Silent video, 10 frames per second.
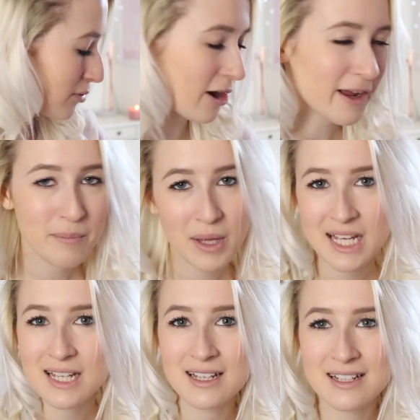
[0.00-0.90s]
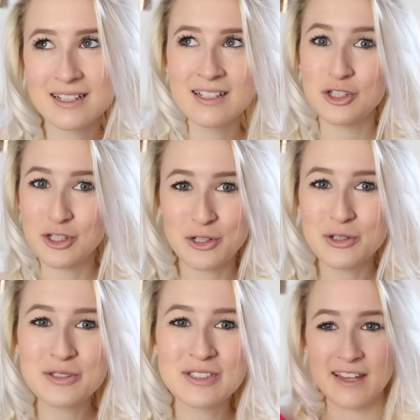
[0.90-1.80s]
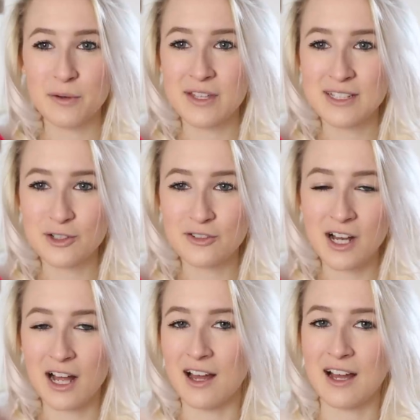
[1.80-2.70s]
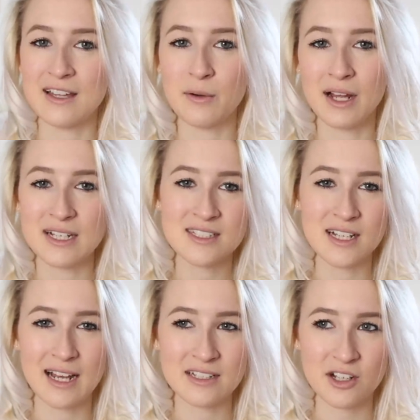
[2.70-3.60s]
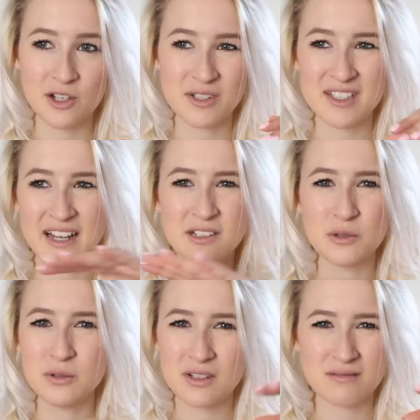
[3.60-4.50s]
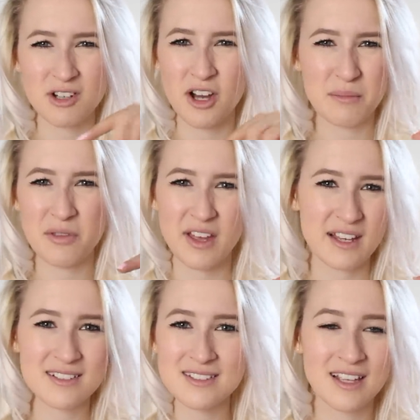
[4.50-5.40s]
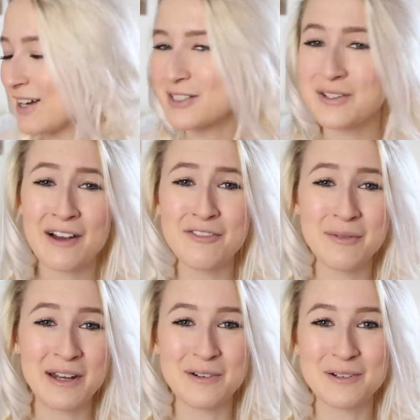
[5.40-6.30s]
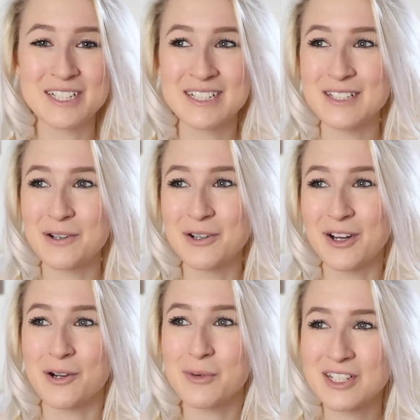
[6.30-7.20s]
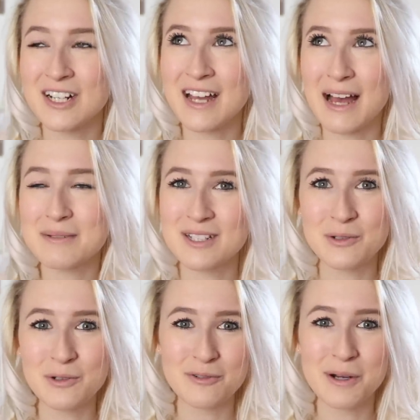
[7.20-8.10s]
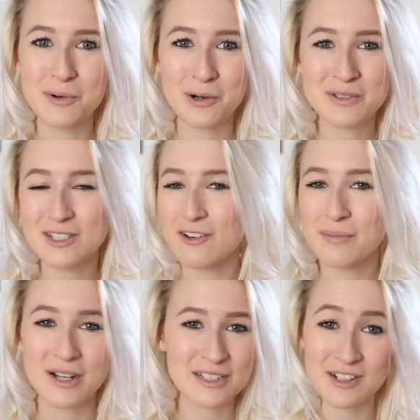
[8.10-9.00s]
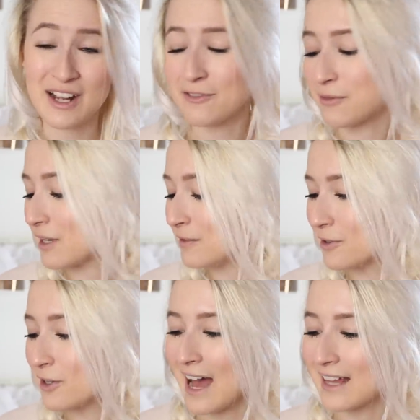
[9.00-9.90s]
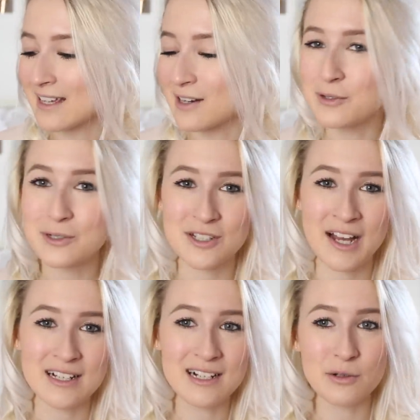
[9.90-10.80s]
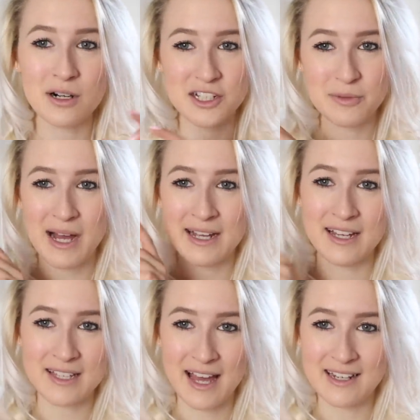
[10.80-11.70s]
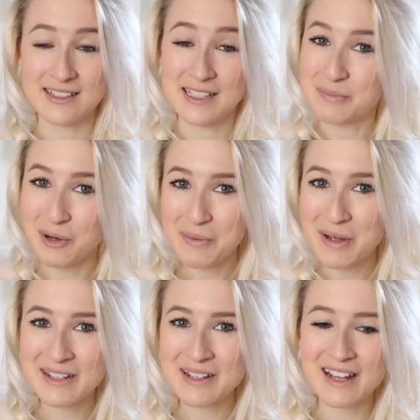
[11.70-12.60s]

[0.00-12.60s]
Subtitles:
bright pink shoes. They were this sort of color and they were like stiletto sandaled type things. I don't have them anymore, which is so annoying. I wish I'd kept all of my prom stuff, but I don't have them anymore. And then I also had a little clutch bag, again in this bright pink